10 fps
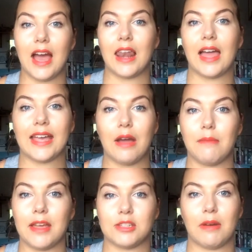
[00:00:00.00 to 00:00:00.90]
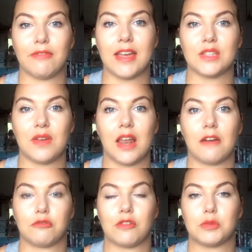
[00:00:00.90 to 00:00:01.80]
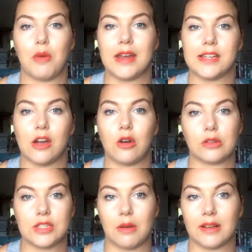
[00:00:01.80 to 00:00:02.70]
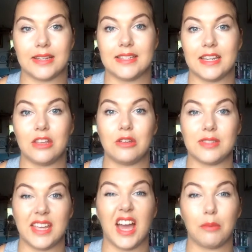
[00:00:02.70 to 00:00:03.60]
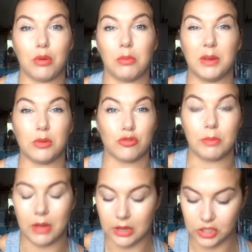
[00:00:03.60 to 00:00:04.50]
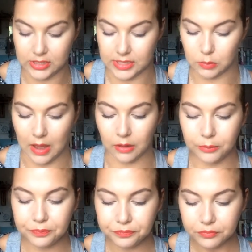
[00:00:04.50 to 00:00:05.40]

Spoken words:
I like how it makes my face feel after I've sprayed it on, so I'll continue using it. I probably would repurchase as well.